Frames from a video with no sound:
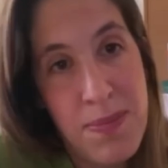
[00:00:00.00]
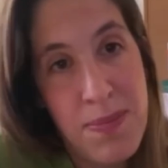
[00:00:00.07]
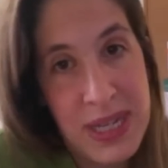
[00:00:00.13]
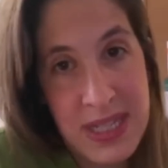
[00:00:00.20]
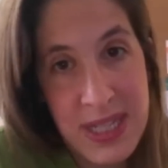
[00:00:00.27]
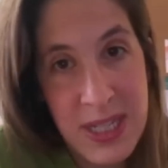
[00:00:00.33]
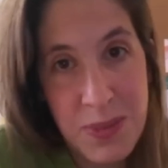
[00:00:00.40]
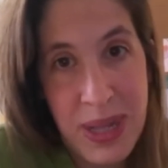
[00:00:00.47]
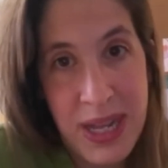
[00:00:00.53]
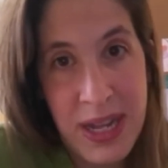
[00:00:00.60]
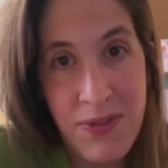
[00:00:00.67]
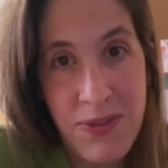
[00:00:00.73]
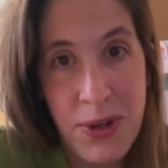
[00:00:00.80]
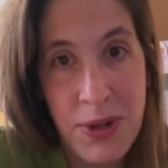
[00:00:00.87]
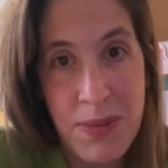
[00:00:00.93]
business plan
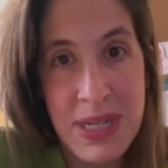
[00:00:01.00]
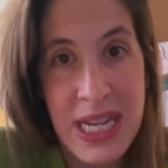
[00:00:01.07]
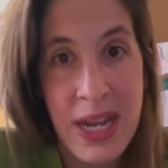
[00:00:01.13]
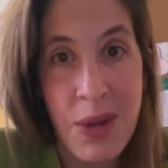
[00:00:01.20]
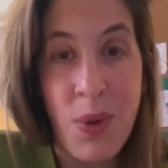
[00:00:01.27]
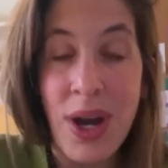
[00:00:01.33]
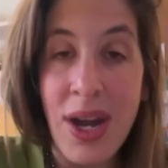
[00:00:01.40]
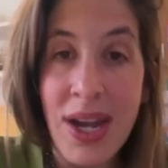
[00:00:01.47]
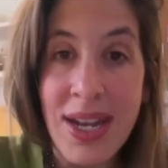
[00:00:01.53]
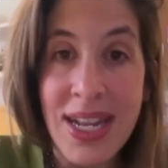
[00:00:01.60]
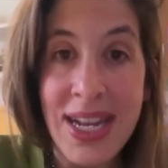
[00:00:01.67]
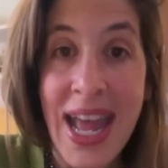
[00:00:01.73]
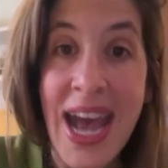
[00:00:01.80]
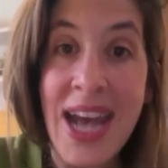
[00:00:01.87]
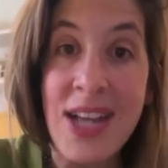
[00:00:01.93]
from day one.
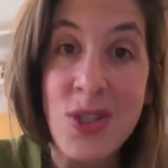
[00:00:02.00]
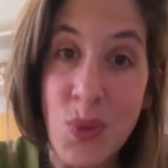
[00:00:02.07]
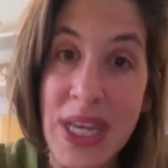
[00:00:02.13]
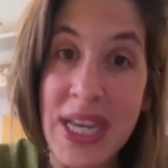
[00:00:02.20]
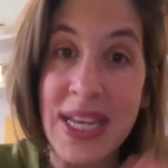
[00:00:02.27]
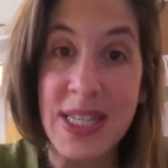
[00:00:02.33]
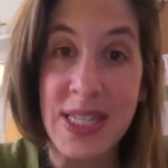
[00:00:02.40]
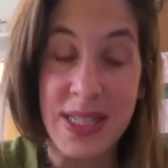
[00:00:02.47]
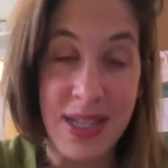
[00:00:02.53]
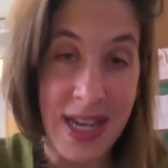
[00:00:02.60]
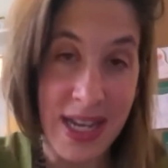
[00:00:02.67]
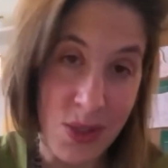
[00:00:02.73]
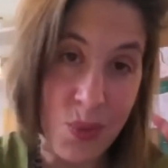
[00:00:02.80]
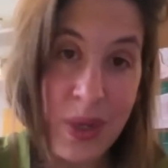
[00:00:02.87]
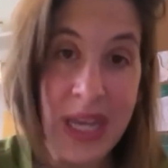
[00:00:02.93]
And as
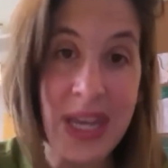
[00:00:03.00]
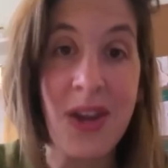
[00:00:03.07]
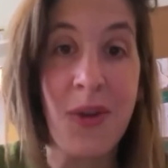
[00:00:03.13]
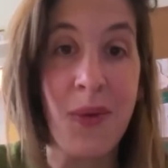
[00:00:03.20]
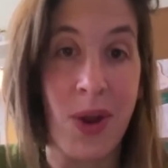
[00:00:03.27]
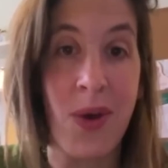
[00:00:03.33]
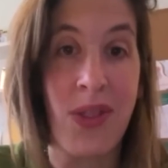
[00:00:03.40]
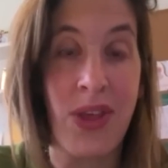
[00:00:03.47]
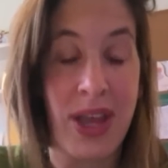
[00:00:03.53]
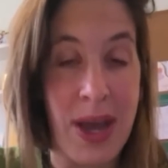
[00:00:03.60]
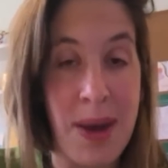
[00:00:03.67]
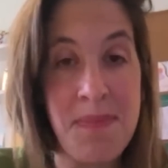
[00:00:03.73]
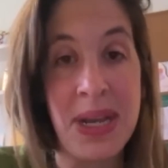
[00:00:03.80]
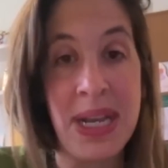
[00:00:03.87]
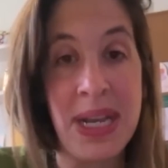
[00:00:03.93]
we grow the
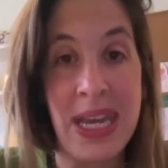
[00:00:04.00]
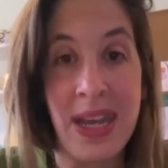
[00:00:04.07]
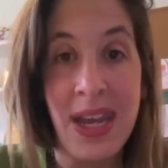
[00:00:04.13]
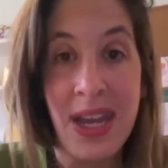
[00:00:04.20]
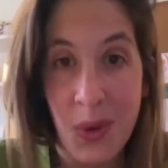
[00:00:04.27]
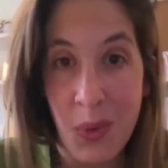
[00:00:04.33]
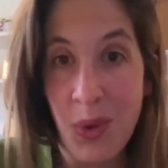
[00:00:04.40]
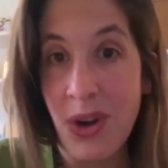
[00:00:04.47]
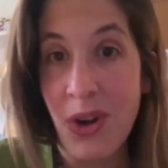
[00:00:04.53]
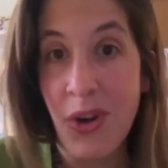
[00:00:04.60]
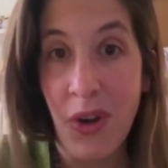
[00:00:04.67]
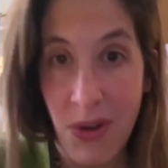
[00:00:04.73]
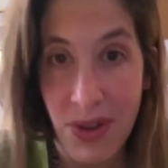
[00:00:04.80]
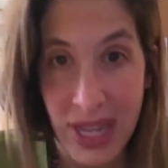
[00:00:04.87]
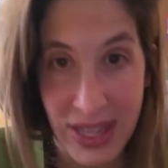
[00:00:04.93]
company, we're
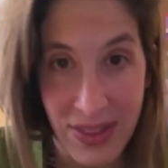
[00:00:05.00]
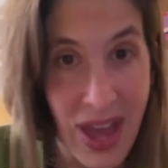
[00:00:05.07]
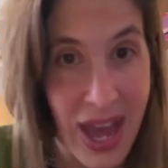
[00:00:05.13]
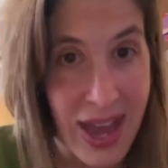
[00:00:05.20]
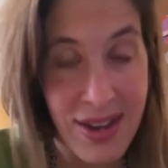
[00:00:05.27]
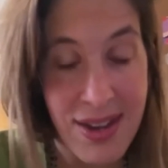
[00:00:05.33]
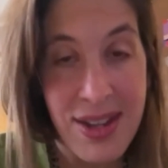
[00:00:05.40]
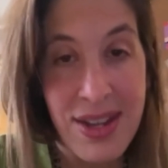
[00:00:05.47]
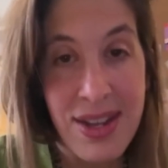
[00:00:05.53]
growing that